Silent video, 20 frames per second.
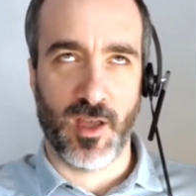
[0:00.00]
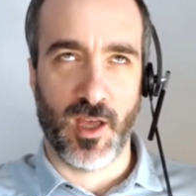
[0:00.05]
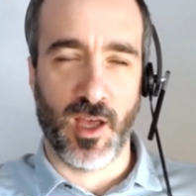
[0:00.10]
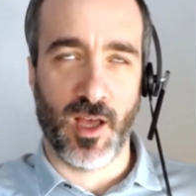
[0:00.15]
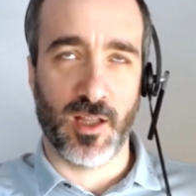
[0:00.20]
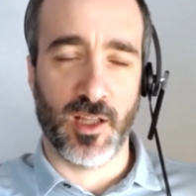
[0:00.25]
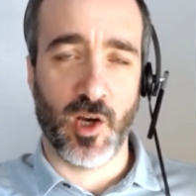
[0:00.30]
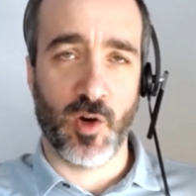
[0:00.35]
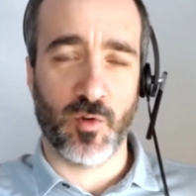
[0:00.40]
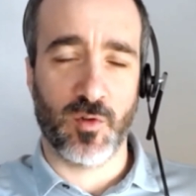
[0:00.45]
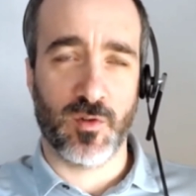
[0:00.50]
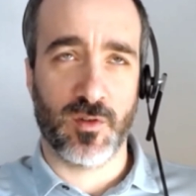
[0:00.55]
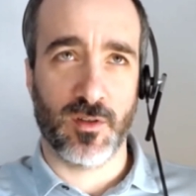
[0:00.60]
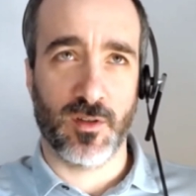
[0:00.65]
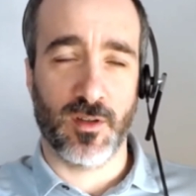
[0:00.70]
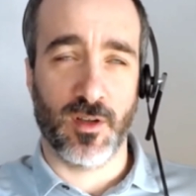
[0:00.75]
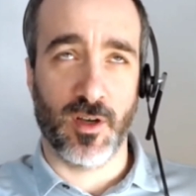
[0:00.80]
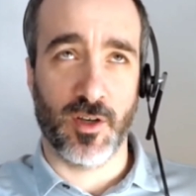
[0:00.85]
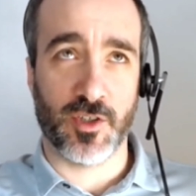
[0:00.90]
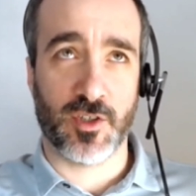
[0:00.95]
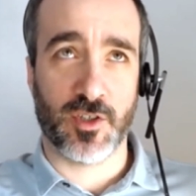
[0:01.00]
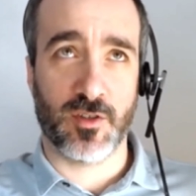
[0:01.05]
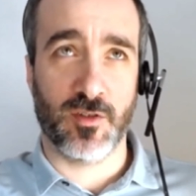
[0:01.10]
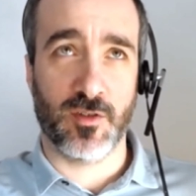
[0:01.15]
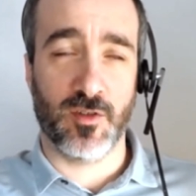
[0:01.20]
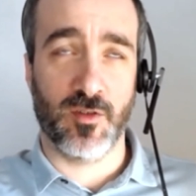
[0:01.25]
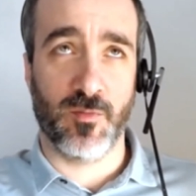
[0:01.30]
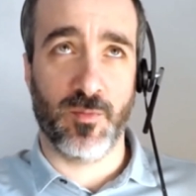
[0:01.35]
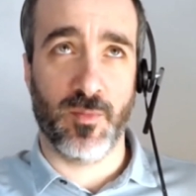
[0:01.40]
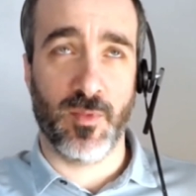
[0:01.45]
it allowed us
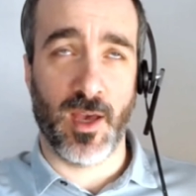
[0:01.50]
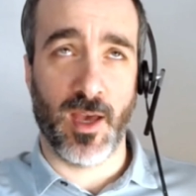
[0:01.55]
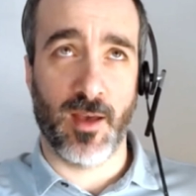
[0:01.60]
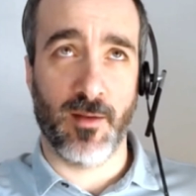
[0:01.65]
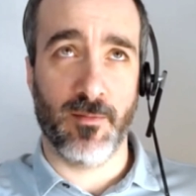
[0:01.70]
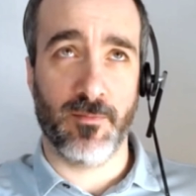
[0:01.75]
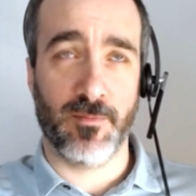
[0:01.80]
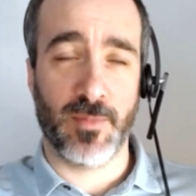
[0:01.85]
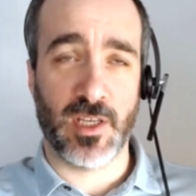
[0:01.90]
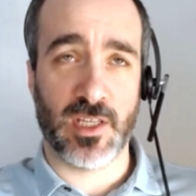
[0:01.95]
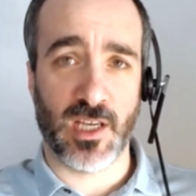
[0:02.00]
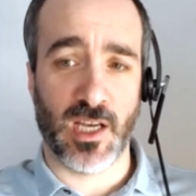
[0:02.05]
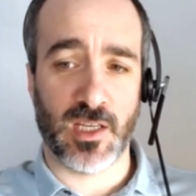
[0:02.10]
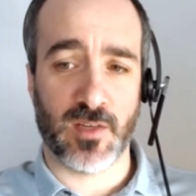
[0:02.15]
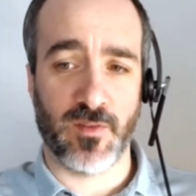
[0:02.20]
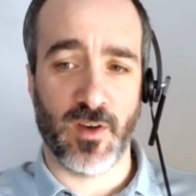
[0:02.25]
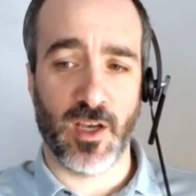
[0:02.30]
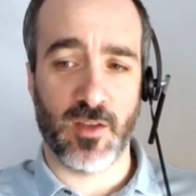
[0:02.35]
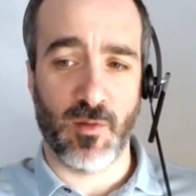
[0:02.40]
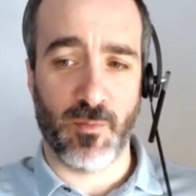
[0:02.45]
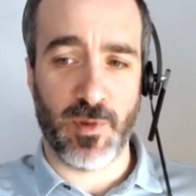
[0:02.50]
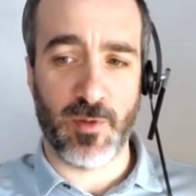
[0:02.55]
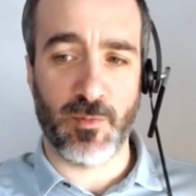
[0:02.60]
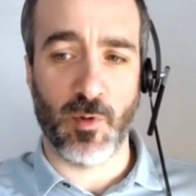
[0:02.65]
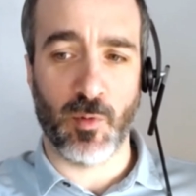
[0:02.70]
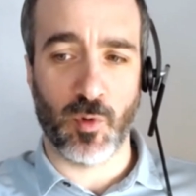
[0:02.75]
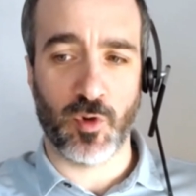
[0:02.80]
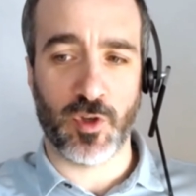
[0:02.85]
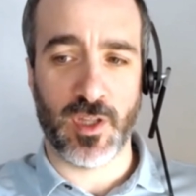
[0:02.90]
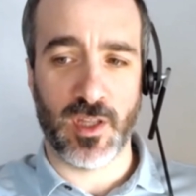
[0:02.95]
to be satisfied that
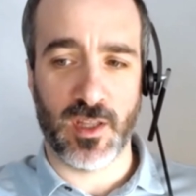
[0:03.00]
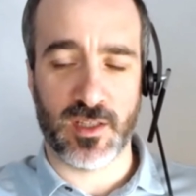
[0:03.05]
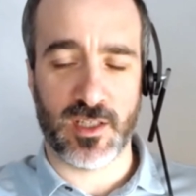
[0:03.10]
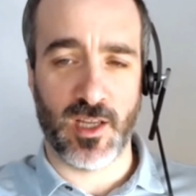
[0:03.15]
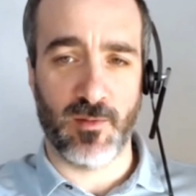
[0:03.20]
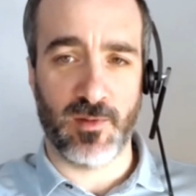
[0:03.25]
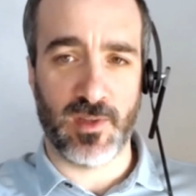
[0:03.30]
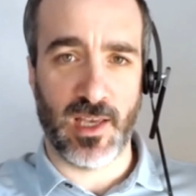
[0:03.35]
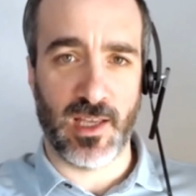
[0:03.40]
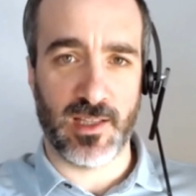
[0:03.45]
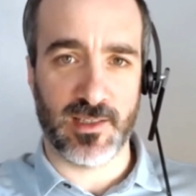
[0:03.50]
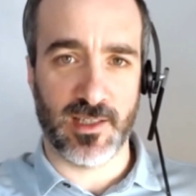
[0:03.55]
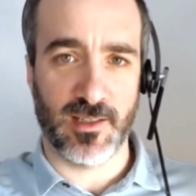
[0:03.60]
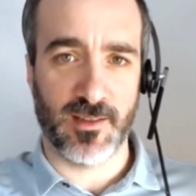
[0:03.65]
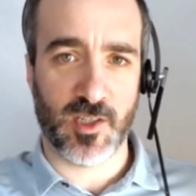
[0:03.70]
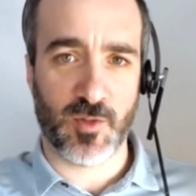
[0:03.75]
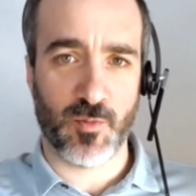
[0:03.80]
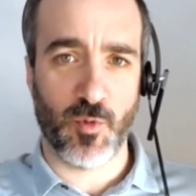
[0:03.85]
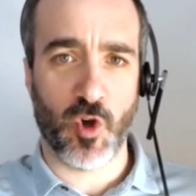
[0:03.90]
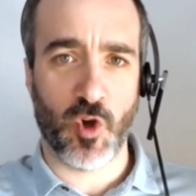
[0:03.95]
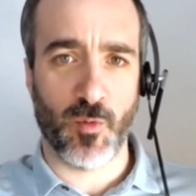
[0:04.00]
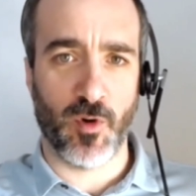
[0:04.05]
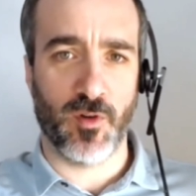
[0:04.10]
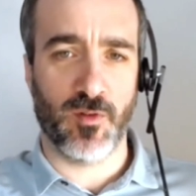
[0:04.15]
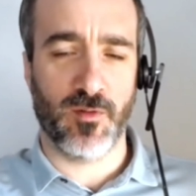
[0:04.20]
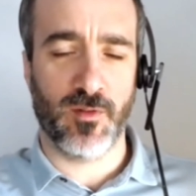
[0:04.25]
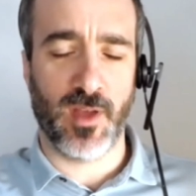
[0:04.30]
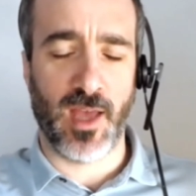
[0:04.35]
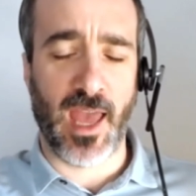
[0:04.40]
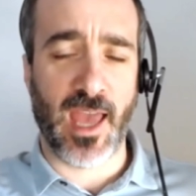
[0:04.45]
people were looking at the same data. I spoke
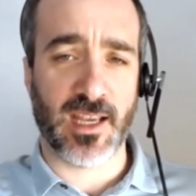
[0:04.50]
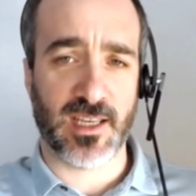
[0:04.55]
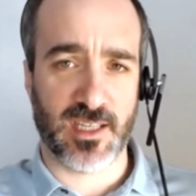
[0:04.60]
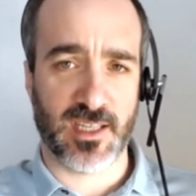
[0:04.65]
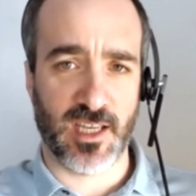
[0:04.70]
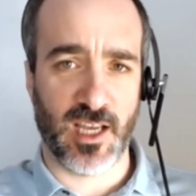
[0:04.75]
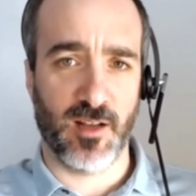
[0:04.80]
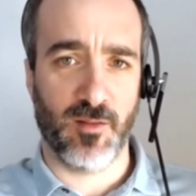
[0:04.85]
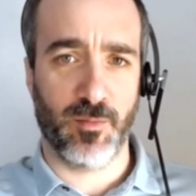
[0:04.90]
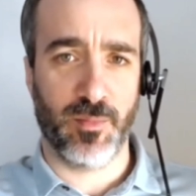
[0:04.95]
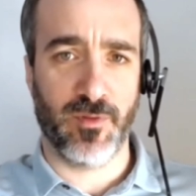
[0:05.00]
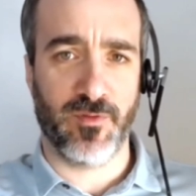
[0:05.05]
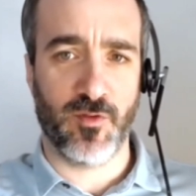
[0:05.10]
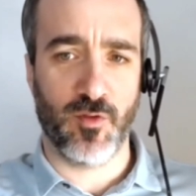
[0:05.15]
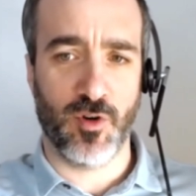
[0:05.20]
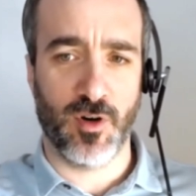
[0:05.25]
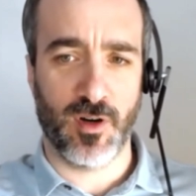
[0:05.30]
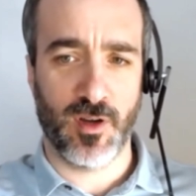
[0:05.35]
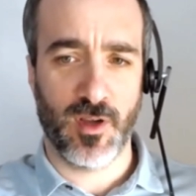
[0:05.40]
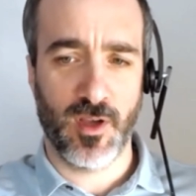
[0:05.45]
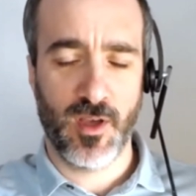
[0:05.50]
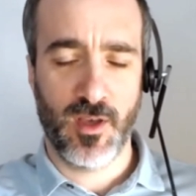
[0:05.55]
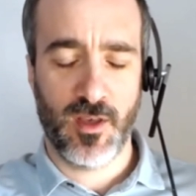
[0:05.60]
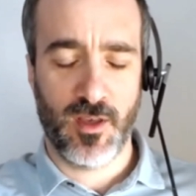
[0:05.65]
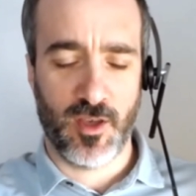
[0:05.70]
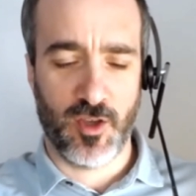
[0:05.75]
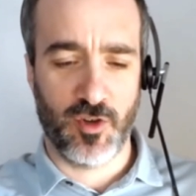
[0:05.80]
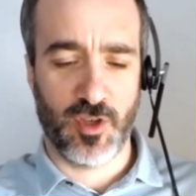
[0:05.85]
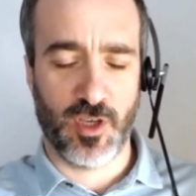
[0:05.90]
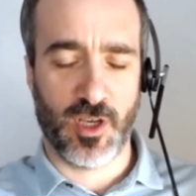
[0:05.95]
about Excel before.
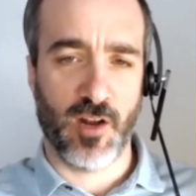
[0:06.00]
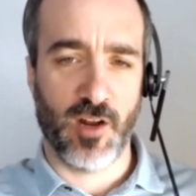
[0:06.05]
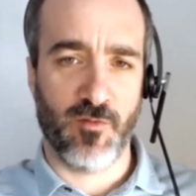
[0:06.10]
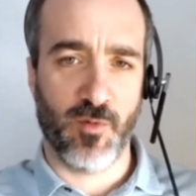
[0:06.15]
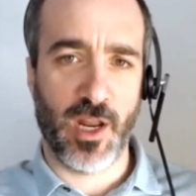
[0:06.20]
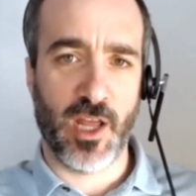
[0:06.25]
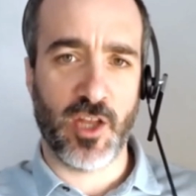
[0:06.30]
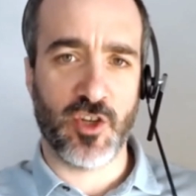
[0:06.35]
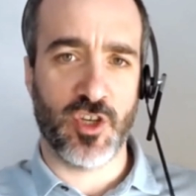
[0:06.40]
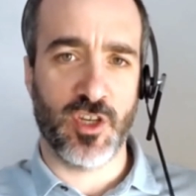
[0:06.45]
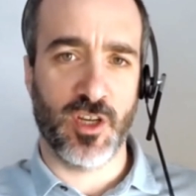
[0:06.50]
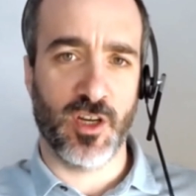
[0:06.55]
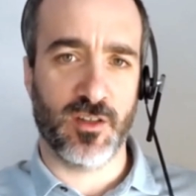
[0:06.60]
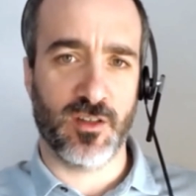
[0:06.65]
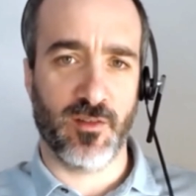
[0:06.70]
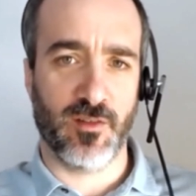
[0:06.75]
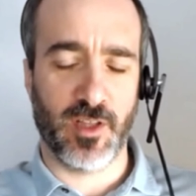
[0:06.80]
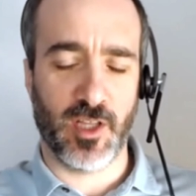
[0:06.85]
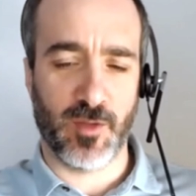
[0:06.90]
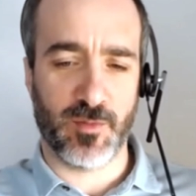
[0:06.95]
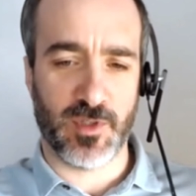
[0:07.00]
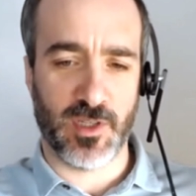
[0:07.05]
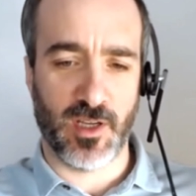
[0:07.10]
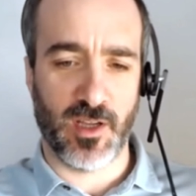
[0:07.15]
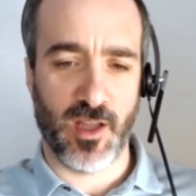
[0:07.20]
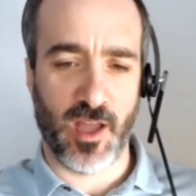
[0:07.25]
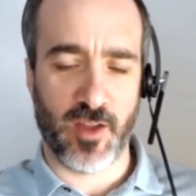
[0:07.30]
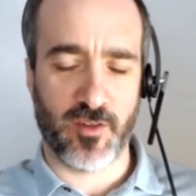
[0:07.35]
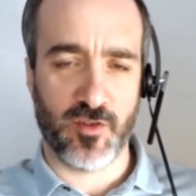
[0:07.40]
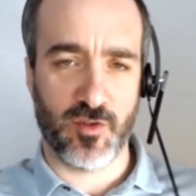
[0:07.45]
You know, you can have one engineer develops
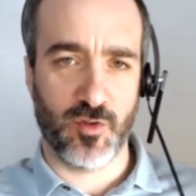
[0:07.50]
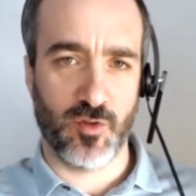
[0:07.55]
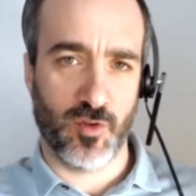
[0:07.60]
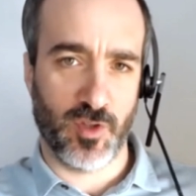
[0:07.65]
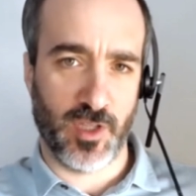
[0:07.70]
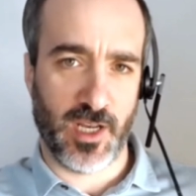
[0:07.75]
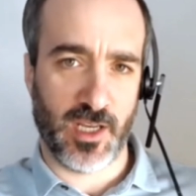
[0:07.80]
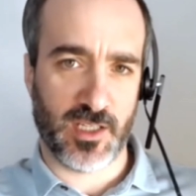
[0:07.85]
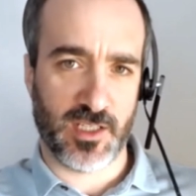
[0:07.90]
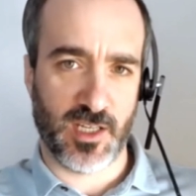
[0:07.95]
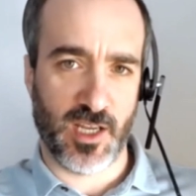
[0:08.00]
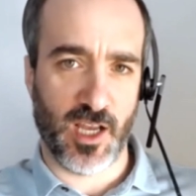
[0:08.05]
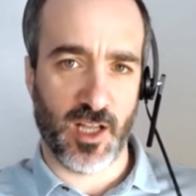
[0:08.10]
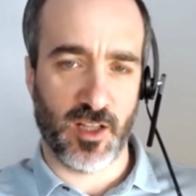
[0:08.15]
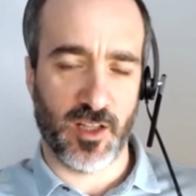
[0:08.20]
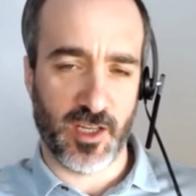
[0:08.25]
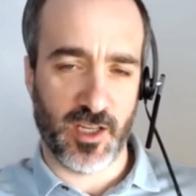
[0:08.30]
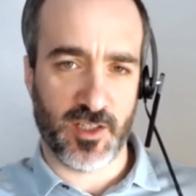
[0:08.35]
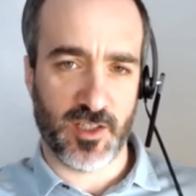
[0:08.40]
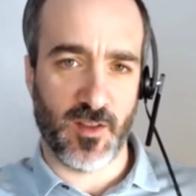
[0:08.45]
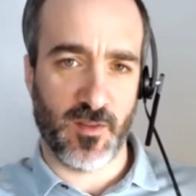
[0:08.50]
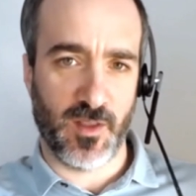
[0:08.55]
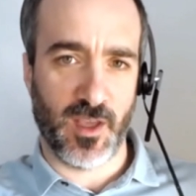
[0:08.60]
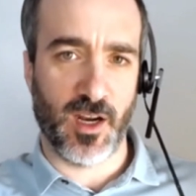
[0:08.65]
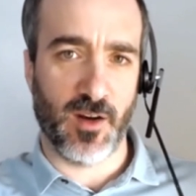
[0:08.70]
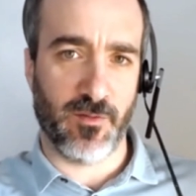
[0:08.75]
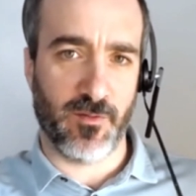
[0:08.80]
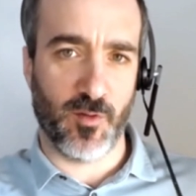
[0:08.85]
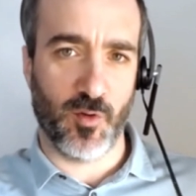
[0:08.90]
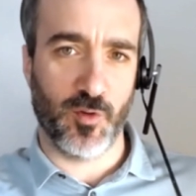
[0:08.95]
a tool in Excel and it's in
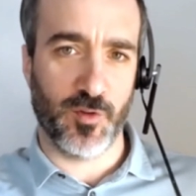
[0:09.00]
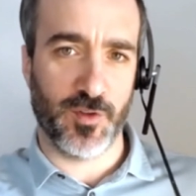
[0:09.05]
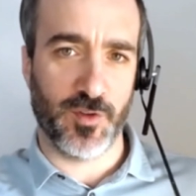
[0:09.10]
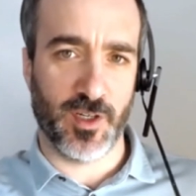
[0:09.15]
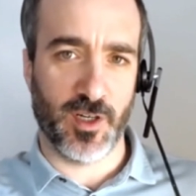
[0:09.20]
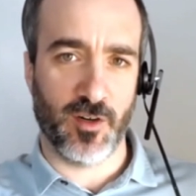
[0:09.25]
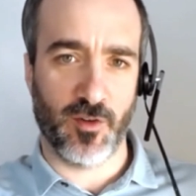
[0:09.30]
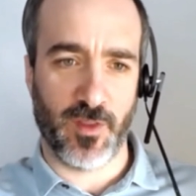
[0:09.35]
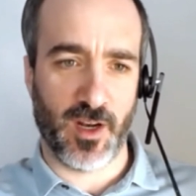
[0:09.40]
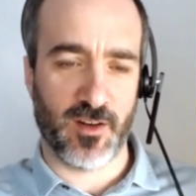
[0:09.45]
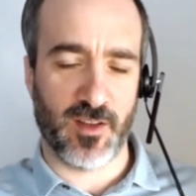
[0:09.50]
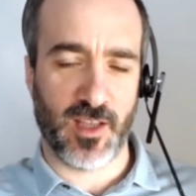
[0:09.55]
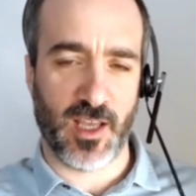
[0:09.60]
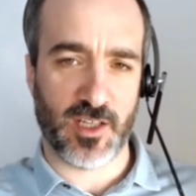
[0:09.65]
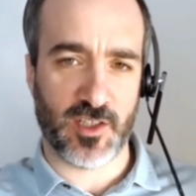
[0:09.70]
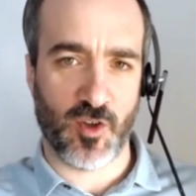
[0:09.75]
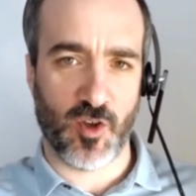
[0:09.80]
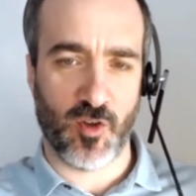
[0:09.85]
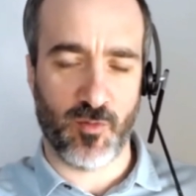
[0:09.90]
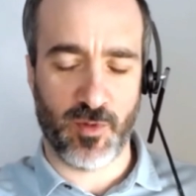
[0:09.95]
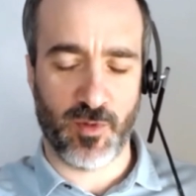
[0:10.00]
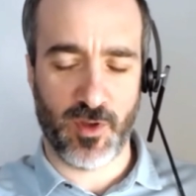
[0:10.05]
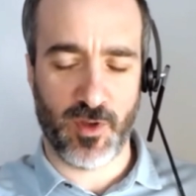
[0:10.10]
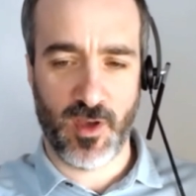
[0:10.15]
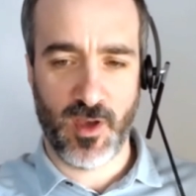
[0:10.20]
their folder or their desktop,